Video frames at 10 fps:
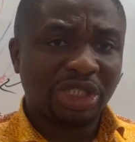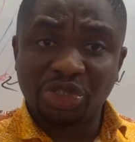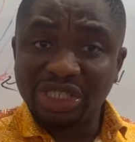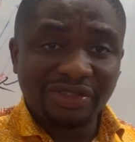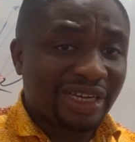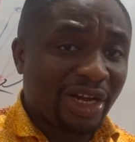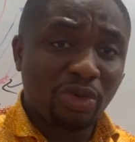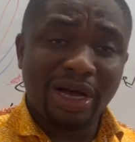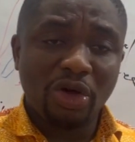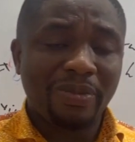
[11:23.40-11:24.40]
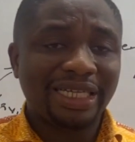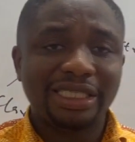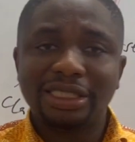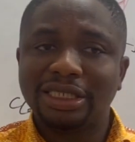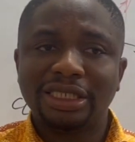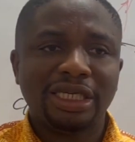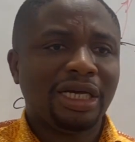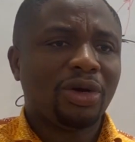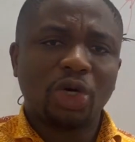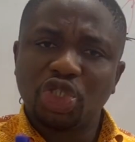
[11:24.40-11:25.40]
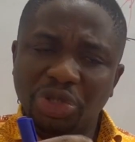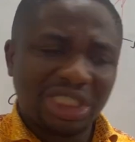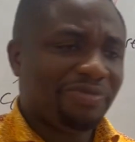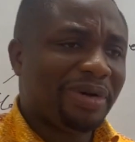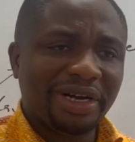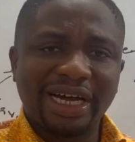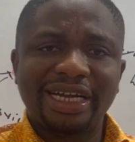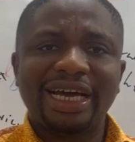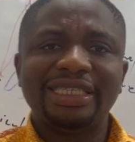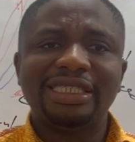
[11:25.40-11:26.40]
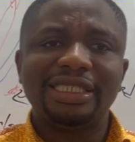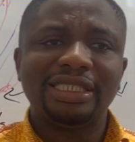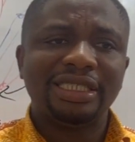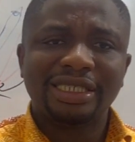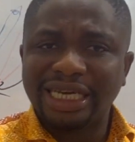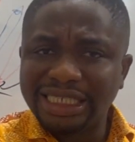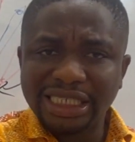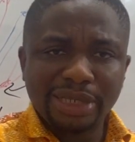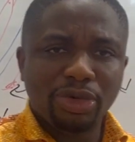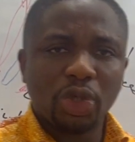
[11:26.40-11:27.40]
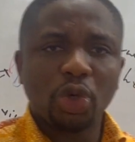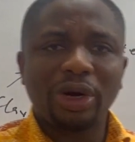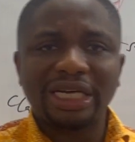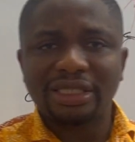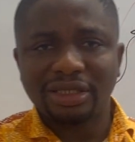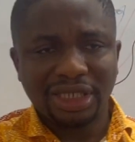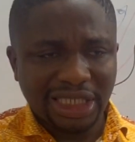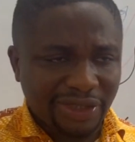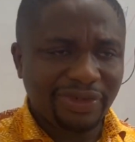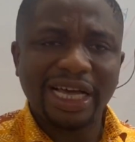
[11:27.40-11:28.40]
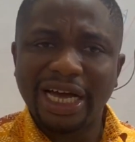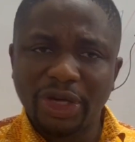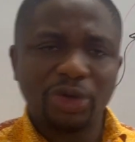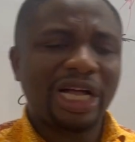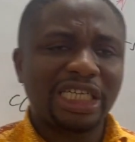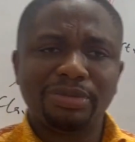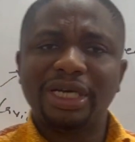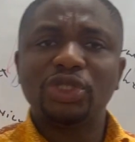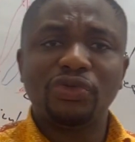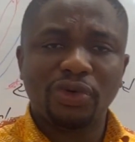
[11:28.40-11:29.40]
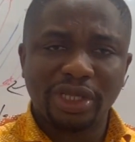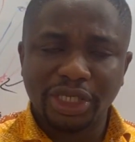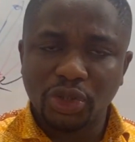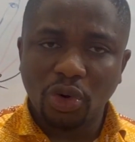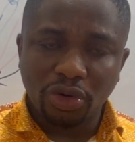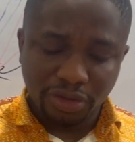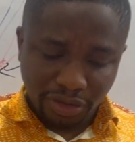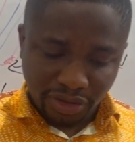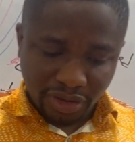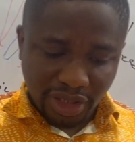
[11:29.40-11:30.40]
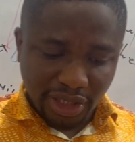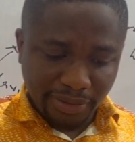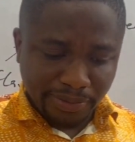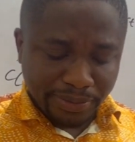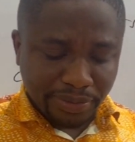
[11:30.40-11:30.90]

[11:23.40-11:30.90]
restrictive cardiomyopathies, constrictive pericarditis, tension pneumothorax, severe acute asthma, and so forth and so on. Yeah.